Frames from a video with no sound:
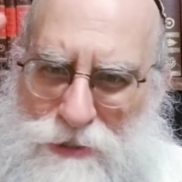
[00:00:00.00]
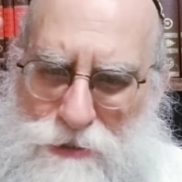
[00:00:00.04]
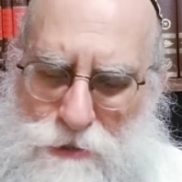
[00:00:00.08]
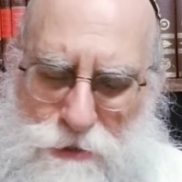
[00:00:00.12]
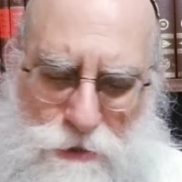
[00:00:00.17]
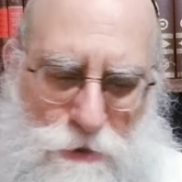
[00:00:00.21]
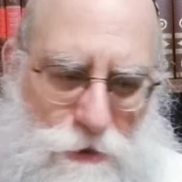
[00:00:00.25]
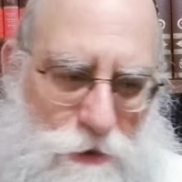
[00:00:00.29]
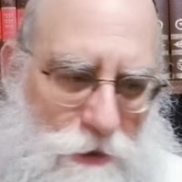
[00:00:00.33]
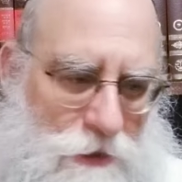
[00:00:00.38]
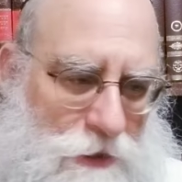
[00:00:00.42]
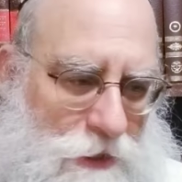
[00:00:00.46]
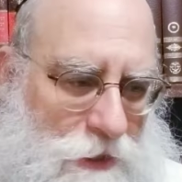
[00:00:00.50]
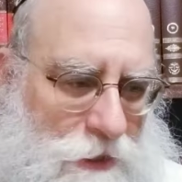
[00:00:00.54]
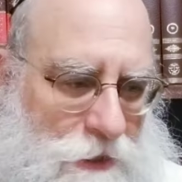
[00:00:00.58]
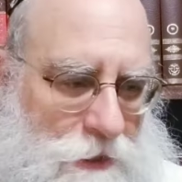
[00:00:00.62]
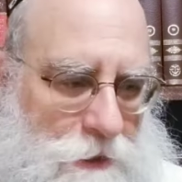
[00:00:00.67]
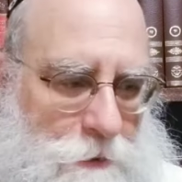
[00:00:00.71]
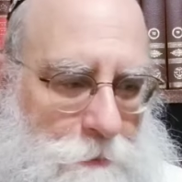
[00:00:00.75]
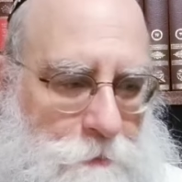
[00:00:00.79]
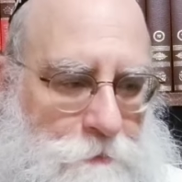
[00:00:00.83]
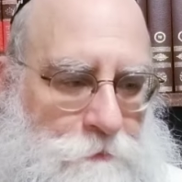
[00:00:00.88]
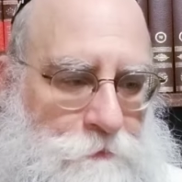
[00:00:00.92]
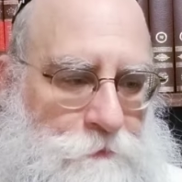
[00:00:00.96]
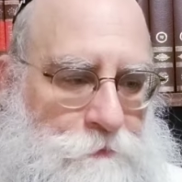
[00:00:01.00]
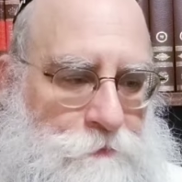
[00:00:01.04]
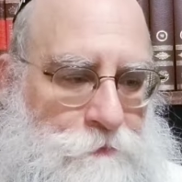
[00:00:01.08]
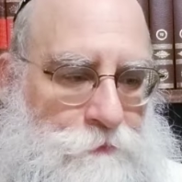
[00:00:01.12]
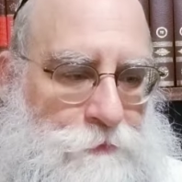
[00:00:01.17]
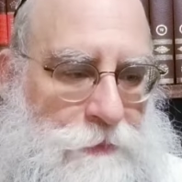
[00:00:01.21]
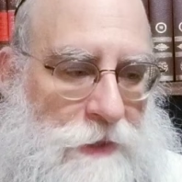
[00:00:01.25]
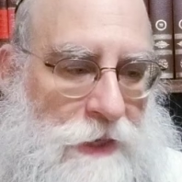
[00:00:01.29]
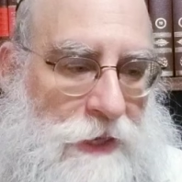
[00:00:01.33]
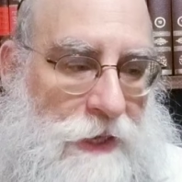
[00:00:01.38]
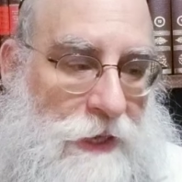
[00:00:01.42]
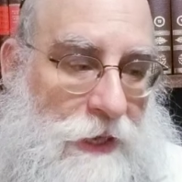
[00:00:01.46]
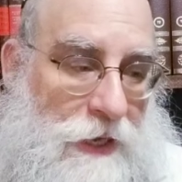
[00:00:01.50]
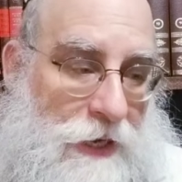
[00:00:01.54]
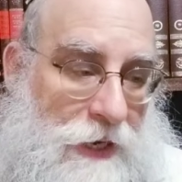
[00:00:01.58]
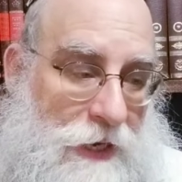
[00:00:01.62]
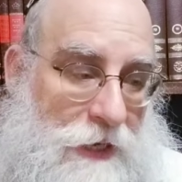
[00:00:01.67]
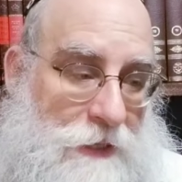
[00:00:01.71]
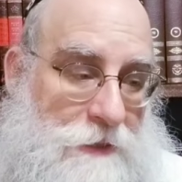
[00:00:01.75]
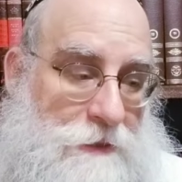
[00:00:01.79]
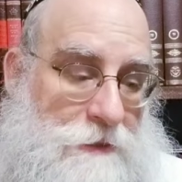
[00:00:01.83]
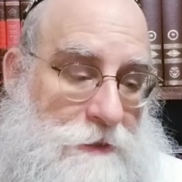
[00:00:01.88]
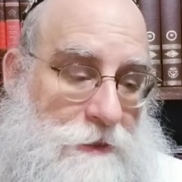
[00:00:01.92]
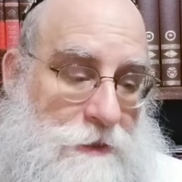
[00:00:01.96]
scholar,
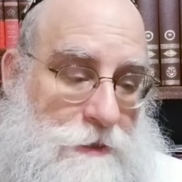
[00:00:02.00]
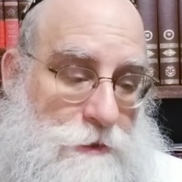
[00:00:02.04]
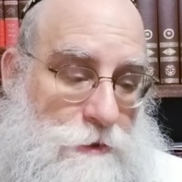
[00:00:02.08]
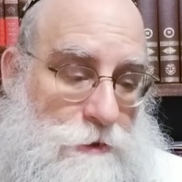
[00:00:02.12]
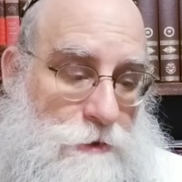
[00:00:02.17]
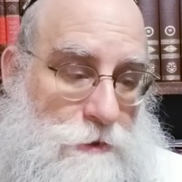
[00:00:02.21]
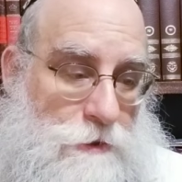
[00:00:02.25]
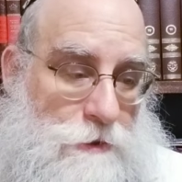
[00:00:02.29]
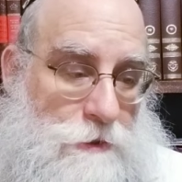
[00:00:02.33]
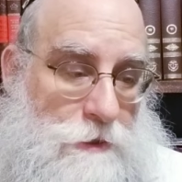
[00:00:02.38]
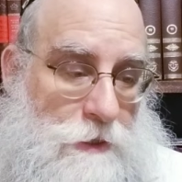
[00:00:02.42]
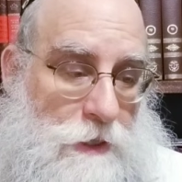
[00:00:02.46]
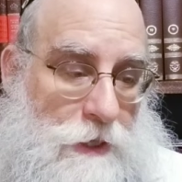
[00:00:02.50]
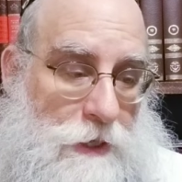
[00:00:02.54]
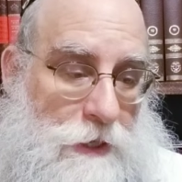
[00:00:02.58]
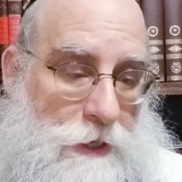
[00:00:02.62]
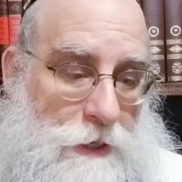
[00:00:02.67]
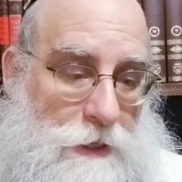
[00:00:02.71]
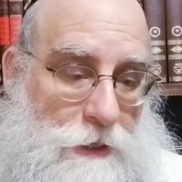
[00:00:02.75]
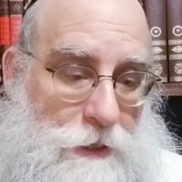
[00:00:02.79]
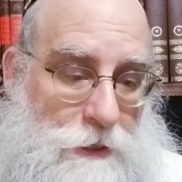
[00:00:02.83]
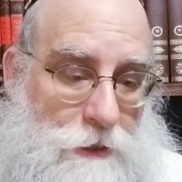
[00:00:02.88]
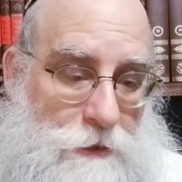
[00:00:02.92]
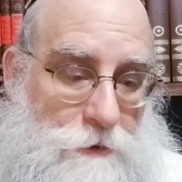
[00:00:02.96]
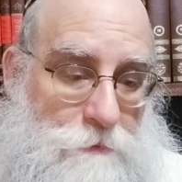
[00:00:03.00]
and this uh,